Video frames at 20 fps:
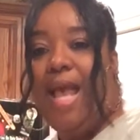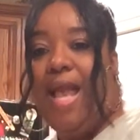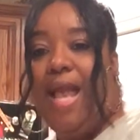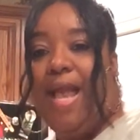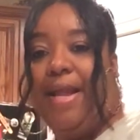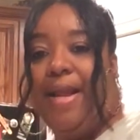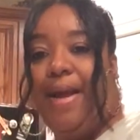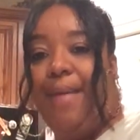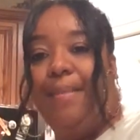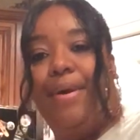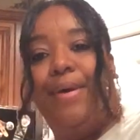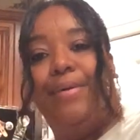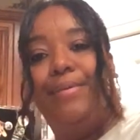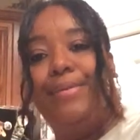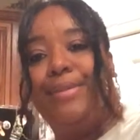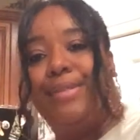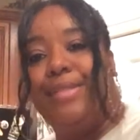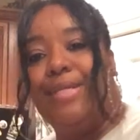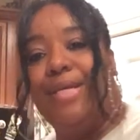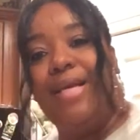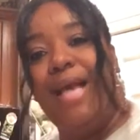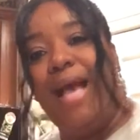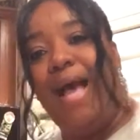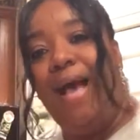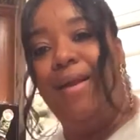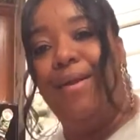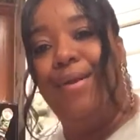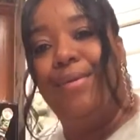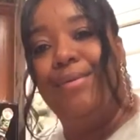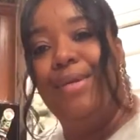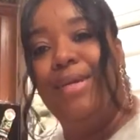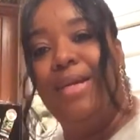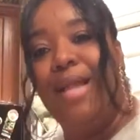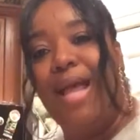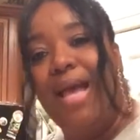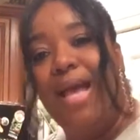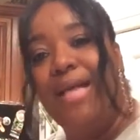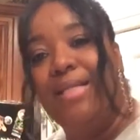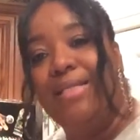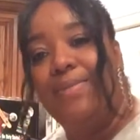and I'm gonna see y'all on the
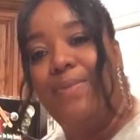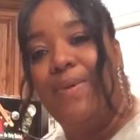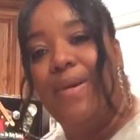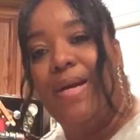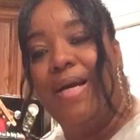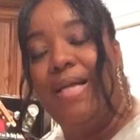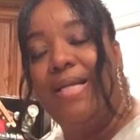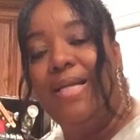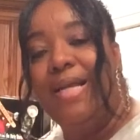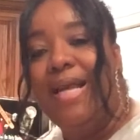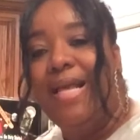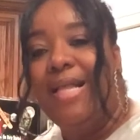next one.